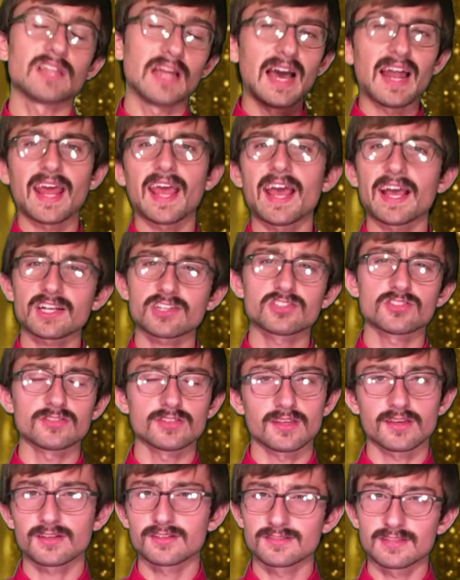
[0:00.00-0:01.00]
Not
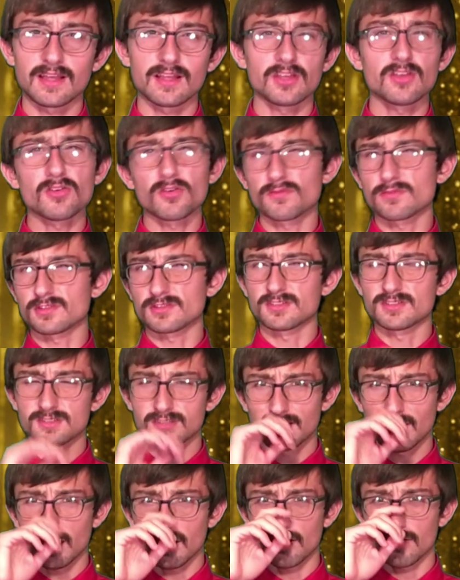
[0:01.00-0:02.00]
actually, because that universe is
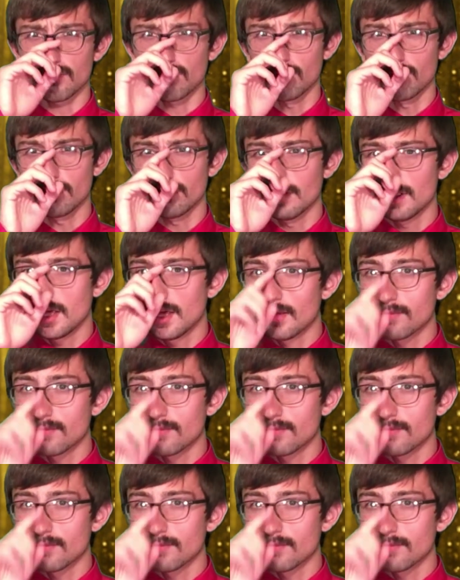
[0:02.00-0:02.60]
terrible,